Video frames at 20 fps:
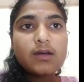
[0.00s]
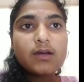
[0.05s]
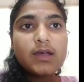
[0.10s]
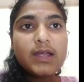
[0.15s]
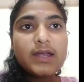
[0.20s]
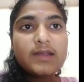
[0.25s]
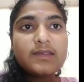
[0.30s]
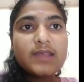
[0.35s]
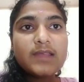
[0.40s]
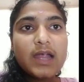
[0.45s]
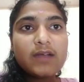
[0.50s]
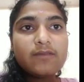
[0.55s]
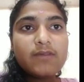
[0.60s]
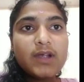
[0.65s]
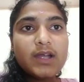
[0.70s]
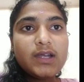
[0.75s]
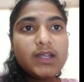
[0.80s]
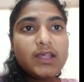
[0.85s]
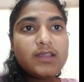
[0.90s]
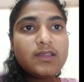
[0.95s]
Its
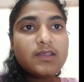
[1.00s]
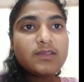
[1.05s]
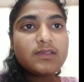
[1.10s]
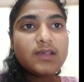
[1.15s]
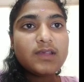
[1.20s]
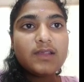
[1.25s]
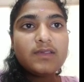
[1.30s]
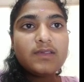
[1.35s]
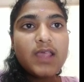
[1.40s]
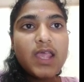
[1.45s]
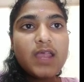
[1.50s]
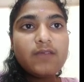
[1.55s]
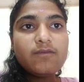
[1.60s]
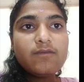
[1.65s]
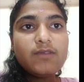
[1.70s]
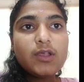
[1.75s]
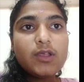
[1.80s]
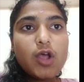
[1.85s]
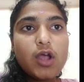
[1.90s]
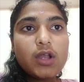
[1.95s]
advantages is
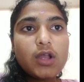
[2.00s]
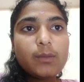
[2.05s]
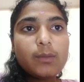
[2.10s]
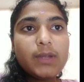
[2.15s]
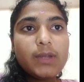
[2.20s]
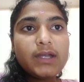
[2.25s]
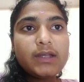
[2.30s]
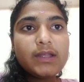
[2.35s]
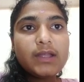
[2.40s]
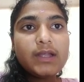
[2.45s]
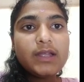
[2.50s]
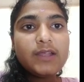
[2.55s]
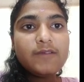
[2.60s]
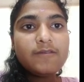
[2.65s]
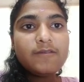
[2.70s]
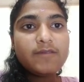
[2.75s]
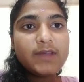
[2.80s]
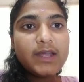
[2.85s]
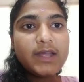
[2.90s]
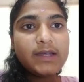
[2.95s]
environmentally
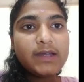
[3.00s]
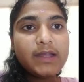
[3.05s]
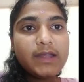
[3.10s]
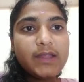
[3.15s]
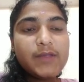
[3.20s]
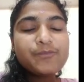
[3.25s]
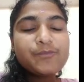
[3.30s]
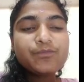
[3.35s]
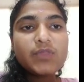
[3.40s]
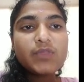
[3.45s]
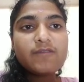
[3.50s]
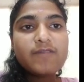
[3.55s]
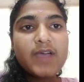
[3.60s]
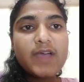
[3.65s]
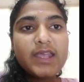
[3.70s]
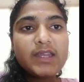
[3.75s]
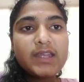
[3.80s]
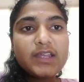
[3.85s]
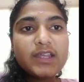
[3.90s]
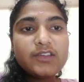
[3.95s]
friendly,
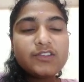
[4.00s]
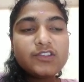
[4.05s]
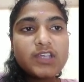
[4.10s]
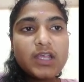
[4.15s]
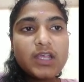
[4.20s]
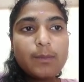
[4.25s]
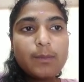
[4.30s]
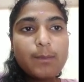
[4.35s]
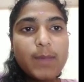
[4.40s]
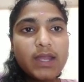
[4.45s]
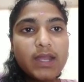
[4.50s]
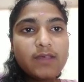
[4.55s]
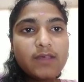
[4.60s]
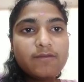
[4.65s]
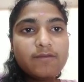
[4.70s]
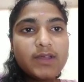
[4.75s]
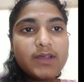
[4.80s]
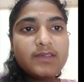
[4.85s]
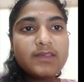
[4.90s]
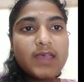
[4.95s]
financial
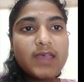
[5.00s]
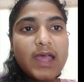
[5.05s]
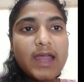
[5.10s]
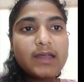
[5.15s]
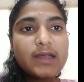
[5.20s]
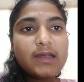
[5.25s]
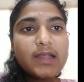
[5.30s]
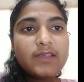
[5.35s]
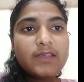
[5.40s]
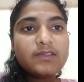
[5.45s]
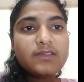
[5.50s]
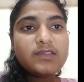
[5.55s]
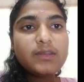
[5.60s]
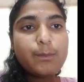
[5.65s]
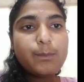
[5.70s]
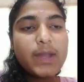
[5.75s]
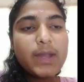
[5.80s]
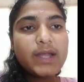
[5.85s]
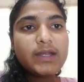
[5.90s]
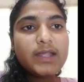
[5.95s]
benefits, and less
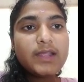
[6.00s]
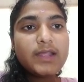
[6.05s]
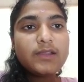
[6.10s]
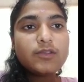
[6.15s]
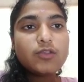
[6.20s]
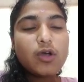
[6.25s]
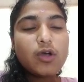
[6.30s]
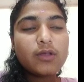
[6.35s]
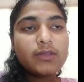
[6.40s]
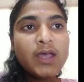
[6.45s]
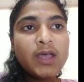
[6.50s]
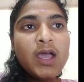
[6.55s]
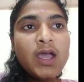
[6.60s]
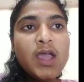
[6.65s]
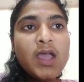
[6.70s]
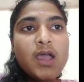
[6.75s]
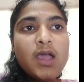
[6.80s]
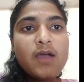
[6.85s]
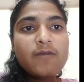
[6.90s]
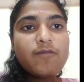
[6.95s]
dependence on the
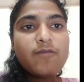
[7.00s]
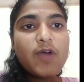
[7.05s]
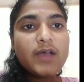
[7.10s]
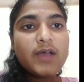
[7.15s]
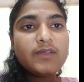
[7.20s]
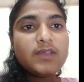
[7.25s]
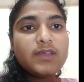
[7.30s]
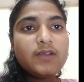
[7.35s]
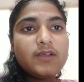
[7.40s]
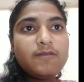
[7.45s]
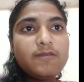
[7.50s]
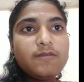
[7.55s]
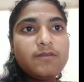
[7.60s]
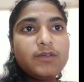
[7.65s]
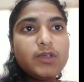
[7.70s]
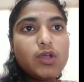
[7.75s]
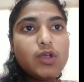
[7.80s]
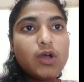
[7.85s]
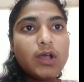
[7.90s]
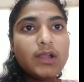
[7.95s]
fossil
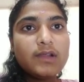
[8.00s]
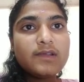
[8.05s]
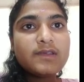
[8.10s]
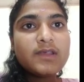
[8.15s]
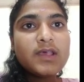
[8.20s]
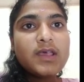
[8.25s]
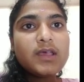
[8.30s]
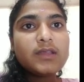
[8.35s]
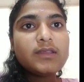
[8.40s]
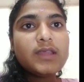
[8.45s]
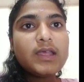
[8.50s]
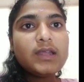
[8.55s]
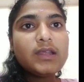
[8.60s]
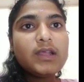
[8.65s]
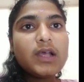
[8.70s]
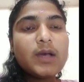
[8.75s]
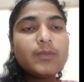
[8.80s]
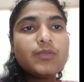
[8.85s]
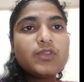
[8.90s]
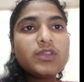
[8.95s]
fuels.
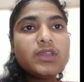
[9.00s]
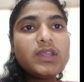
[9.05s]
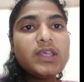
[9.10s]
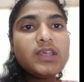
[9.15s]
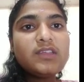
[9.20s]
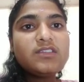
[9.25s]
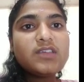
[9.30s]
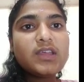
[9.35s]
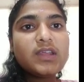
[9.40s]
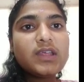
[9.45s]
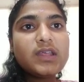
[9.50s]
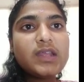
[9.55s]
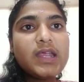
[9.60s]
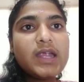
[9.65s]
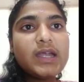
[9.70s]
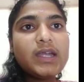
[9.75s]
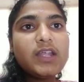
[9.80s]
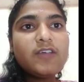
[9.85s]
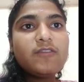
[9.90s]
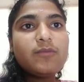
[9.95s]
Then comes
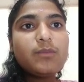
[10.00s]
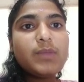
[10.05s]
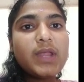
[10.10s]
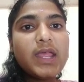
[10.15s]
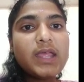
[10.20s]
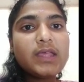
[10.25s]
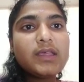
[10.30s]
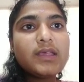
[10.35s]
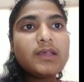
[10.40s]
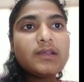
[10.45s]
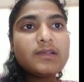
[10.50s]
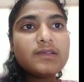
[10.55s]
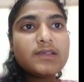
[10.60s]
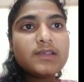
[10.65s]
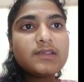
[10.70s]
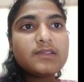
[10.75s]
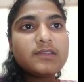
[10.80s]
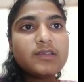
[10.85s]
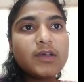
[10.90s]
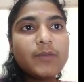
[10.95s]
regenerative braking
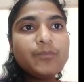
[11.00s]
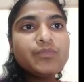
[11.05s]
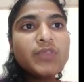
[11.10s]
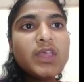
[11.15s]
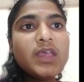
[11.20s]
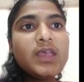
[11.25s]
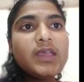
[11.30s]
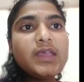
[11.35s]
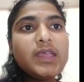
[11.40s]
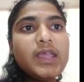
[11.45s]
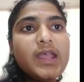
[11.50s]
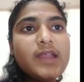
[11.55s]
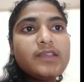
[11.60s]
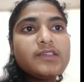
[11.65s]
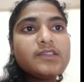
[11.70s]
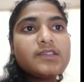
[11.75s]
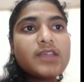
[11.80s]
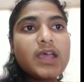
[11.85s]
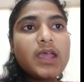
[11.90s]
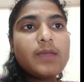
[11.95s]
system.
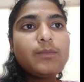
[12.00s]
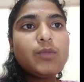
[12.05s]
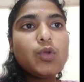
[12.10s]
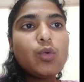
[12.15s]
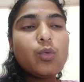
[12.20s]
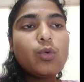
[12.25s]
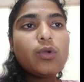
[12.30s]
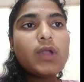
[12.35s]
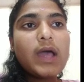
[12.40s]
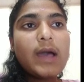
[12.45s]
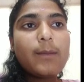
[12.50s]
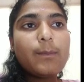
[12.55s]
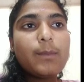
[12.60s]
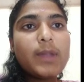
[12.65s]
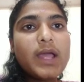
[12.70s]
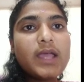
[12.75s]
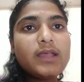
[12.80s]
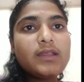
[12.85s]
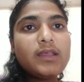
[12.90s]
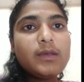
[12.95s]
Each time you would
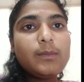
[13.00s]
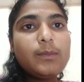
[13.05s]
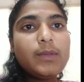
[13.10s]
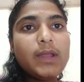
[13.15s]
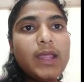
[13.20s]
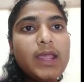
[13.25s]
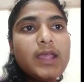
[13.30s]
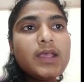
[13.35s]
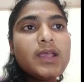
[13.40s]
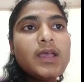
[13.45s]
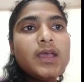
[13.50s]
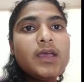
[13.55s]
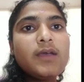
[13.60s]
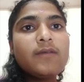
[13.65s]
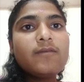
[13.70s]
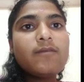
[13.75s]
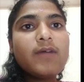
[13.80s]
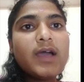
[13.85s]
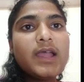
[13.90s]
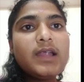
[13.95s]
apply the brake
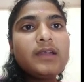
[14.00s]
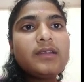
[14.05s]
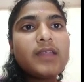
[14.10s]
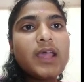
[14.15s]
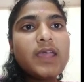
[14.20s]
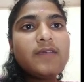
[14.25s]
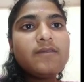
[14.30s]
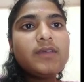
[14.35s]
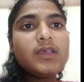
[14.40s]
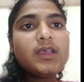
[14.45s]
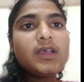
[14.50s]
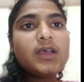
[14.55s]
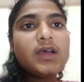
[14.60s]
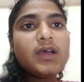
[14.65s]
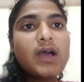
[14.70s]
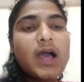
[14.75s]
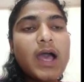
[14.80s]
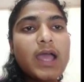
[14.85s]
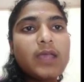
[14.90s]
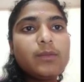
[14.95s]
while driving
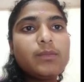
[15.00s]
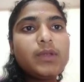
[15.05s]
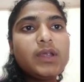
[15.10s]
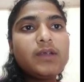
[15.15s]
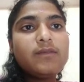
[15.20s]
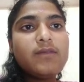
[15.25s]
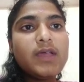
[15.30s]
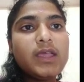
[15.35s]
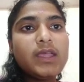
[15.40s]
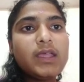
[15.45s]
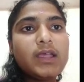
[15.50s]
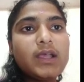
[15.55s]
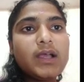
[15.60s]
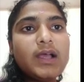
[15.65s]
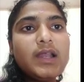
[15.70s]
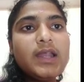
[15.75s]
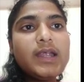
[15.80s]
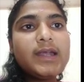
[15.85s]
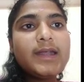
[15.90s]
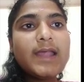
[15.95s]
a hybrid
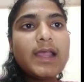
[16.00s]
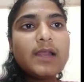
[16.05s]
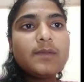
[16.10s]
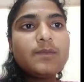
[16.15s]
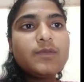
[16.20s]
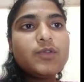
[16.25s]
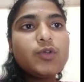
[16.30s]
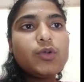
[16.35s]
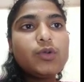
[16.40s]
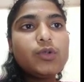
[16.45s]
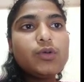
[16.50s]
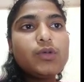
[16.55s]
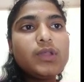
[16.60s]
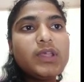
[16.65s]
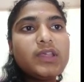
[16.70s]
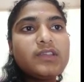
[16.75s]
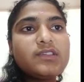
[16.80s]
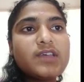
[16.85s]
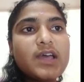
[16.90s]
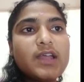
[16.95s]
vehicle, it helps you to
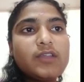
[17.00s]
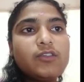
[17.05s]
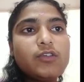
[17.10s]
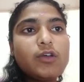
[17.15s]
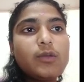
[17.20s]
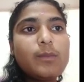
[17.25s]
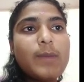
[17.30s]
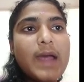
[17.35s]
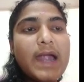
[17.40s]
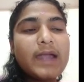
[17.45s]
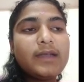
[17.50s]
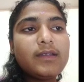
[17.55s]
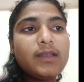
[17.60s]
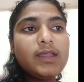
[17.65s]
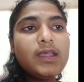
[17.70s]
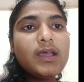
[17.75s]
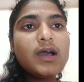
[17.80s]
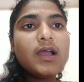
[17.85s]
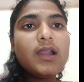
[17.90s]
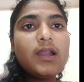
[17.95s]
recharge your
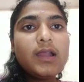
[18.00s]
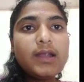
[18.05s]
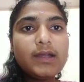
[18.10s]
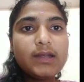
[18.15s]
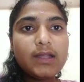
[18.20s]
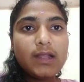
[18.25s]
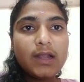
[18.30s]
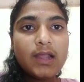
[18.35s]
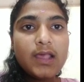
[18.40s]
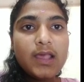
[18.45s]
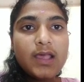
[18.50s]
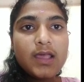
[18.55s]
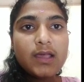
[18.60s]
battery a little.